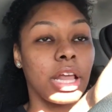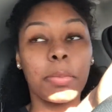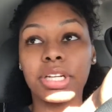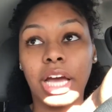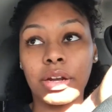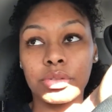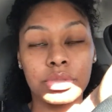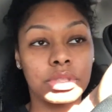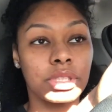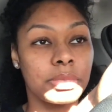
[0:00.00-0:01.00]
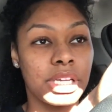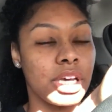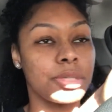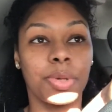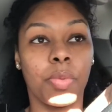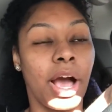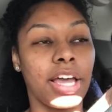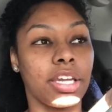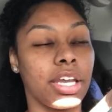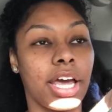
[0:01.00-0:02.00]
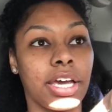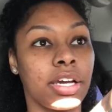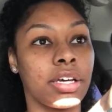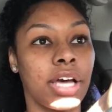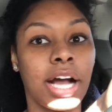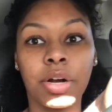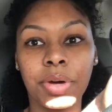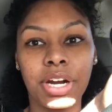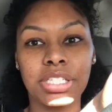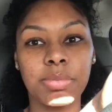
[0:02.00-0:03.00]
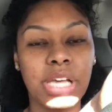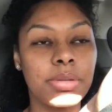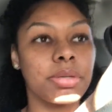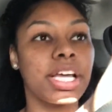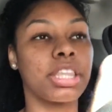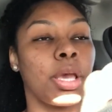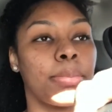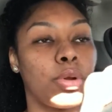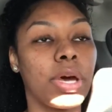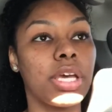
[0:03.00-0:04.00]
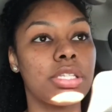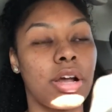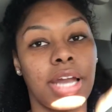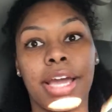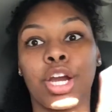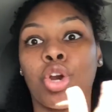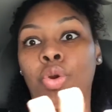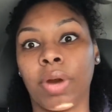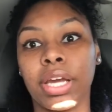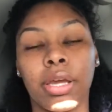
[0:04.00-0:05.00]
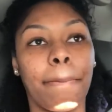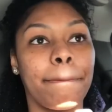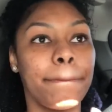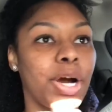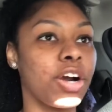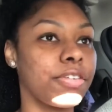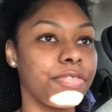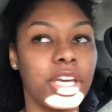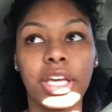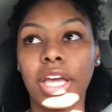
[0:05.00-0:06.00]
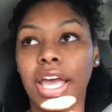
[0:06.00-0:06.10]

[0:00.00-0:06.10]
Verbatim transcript: that McDonald's sometimes be and Like, I go in there, sometimes I'm like, the employees are like great, perfect,